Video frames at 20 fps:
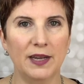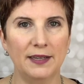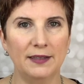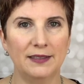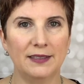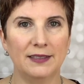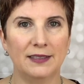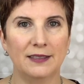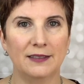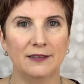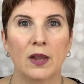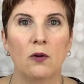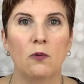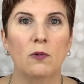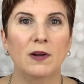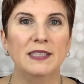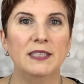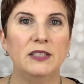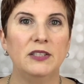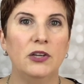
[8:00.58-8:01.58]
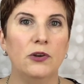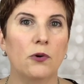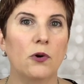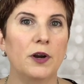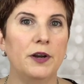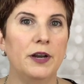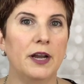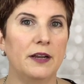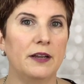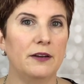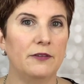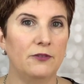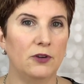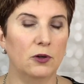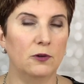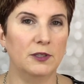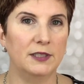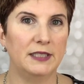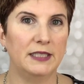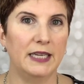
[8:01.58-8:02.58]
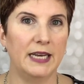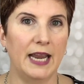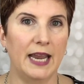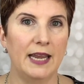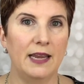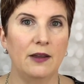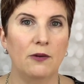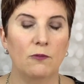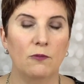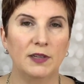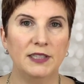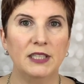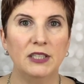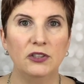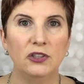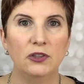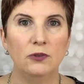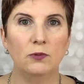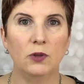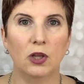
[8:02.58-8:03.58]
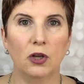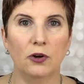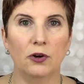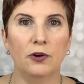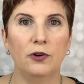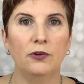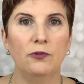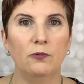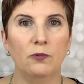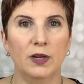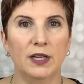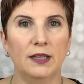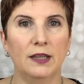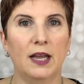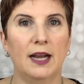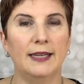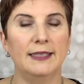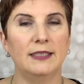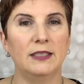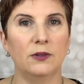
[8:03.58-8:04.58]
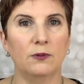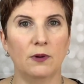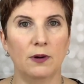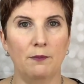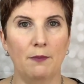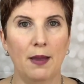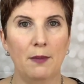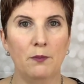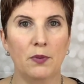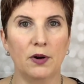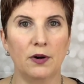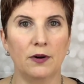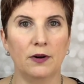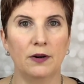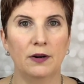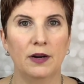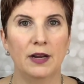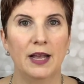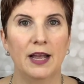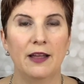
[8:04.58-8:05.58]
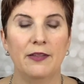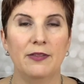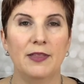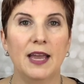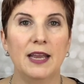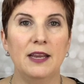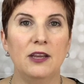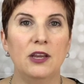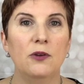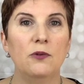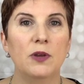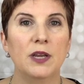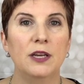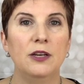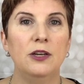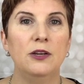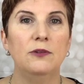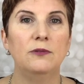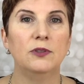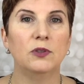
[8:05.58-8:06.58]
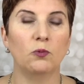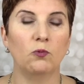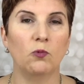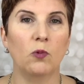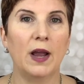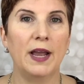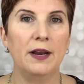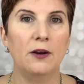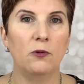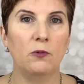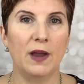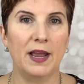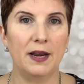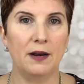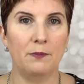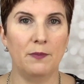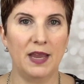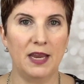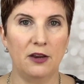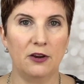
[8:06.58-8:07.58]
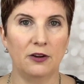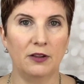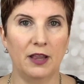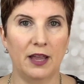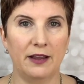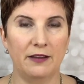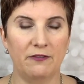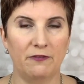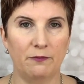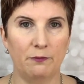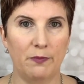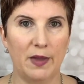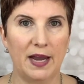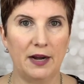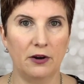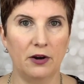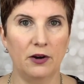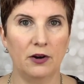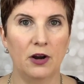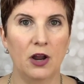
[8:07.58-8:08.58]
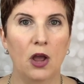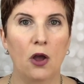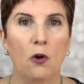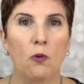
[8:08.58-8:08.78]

it. What's your nugget of gold today? What did you learn, realize, or remember that you can use right away to make your life better?